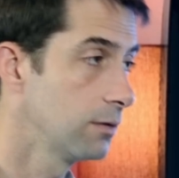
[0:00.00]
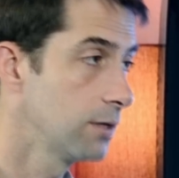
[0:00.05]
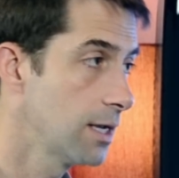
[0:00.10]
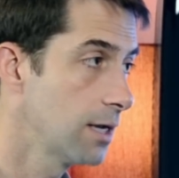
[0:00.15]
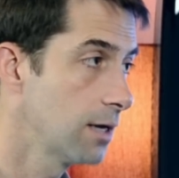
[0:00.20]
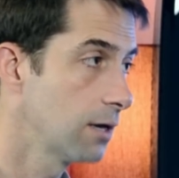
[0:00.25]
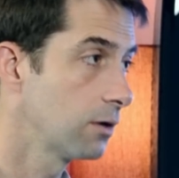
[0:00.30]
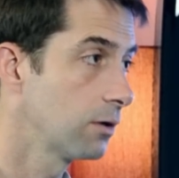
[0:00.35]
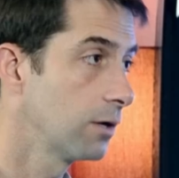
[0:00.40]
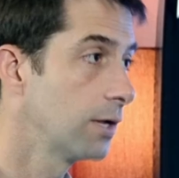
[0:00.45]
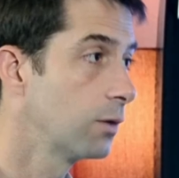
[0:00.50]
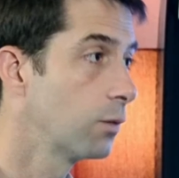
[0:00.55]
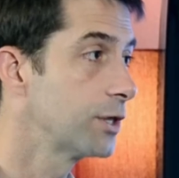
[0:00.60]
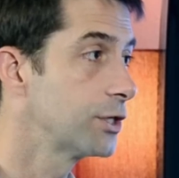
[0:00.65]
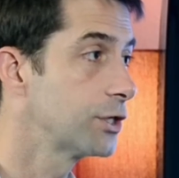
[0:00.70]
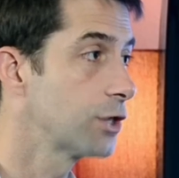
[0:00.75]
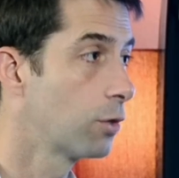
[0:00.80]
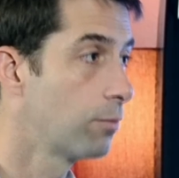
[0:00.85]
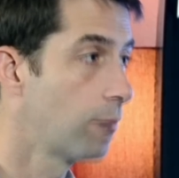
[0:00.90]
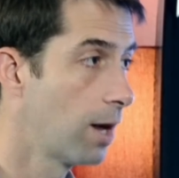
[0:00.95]
year in
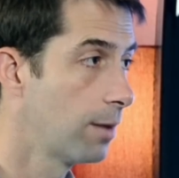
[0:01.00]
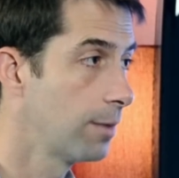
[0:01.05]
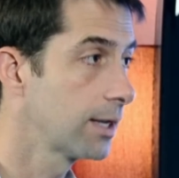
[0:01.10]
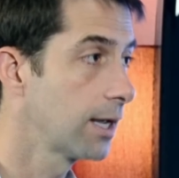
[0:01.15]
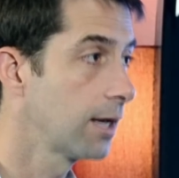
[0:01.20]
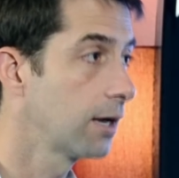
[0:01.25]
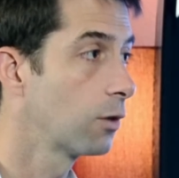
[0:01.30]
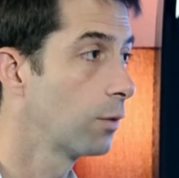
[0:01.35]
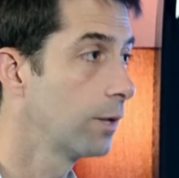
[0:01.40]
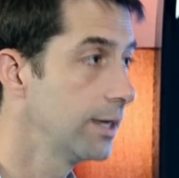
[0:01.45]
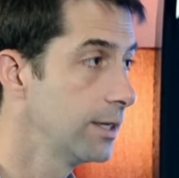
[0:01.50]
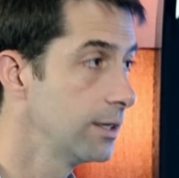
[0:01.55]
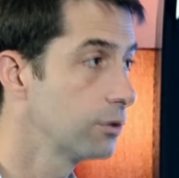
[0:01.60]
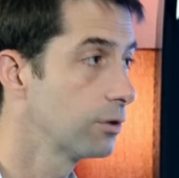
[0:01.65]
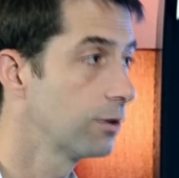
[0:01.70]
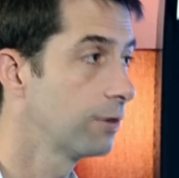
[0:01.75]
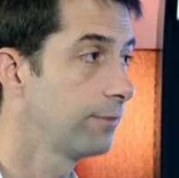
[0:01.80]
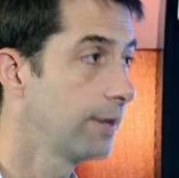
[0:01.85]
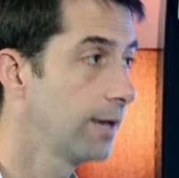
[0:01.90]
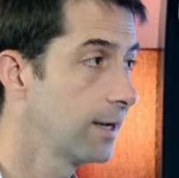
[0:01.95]
which Obamacare went into
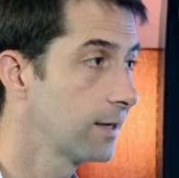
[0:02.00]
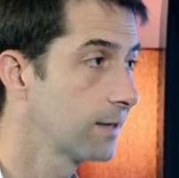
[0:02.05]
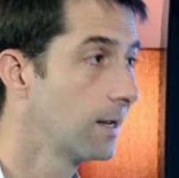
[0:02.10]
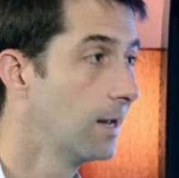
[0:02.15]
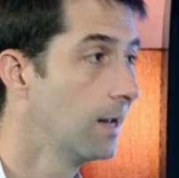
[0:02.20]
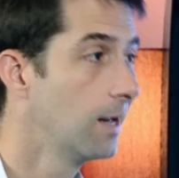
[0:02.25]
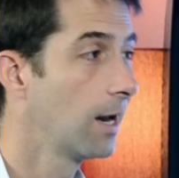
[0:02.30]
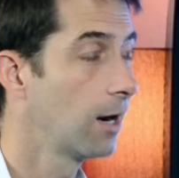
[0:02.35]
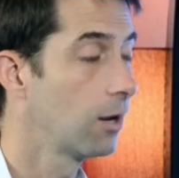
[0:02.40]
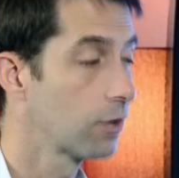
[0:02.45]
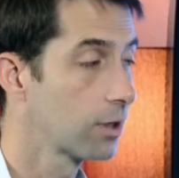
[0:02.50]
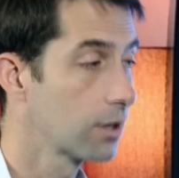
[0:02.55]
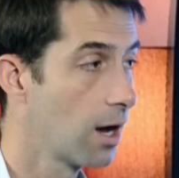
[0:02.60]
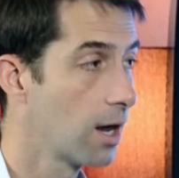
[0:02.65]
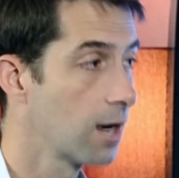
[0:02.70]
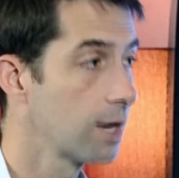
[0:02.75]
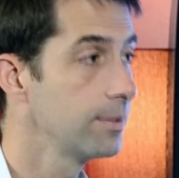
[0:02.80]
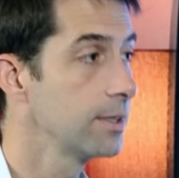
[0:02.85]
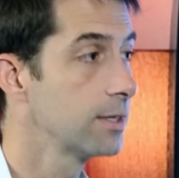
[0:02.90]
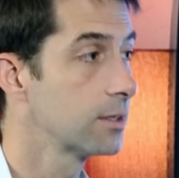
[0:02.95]
effect, our
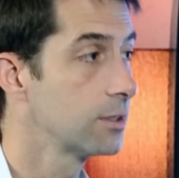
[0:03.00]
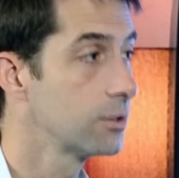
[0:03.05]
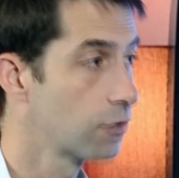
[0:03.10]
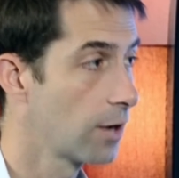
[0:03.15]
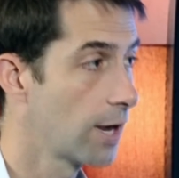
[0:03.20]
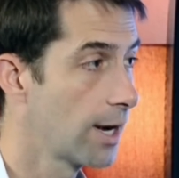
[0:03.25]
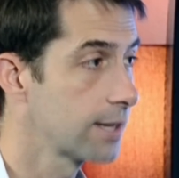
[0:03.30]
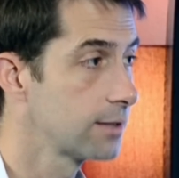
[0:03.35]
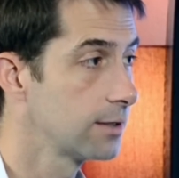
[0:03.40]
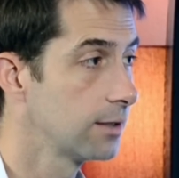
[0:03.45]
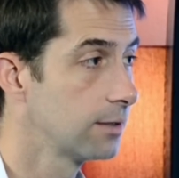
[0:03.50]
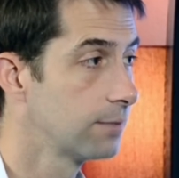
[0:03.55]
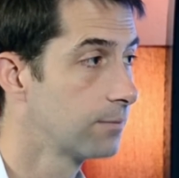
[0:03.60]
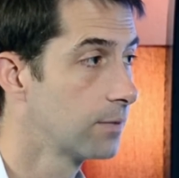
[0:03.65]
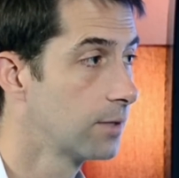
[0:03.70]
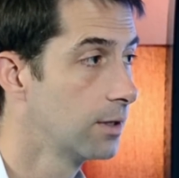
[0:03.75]
economy contracted.